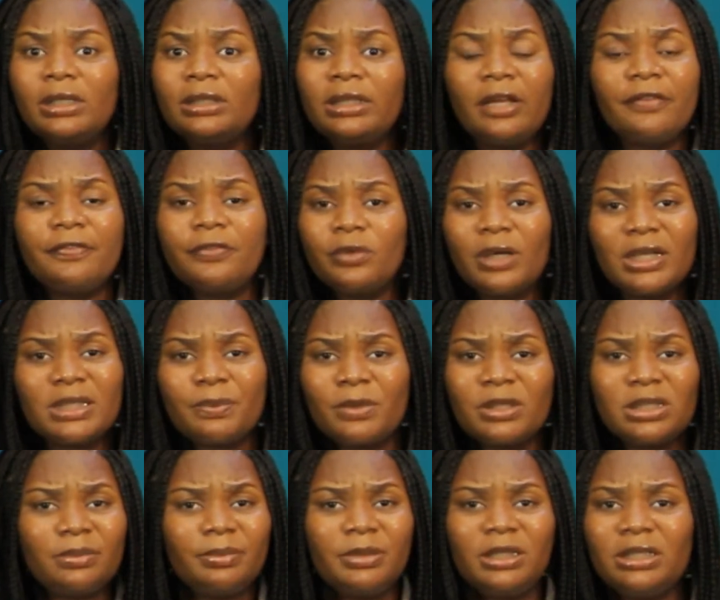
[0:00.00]
Take full
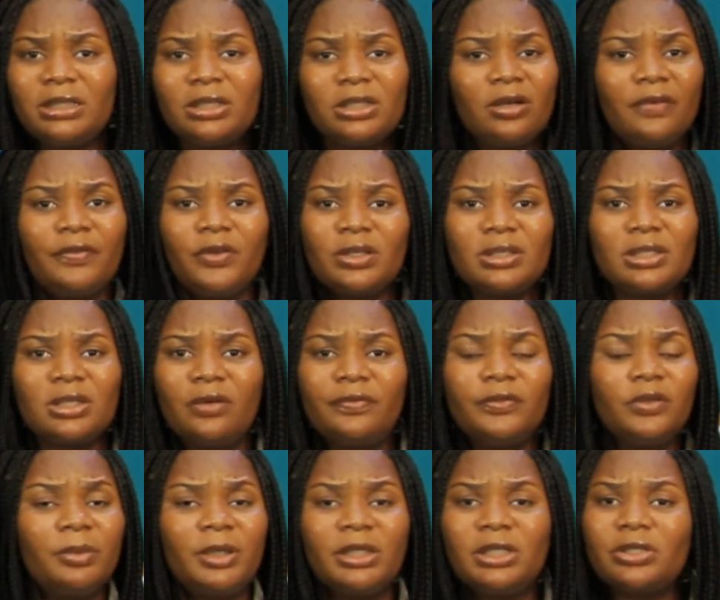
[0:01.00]
responsibility of yourself.
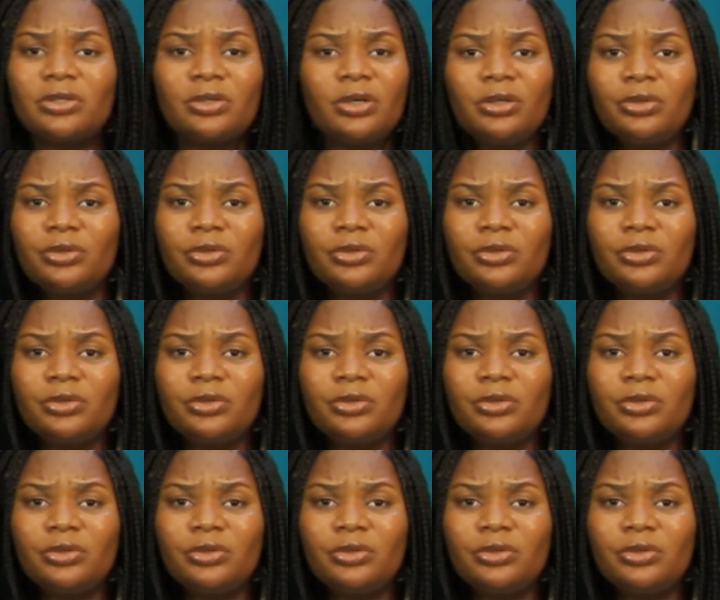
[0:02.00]
Nobody is going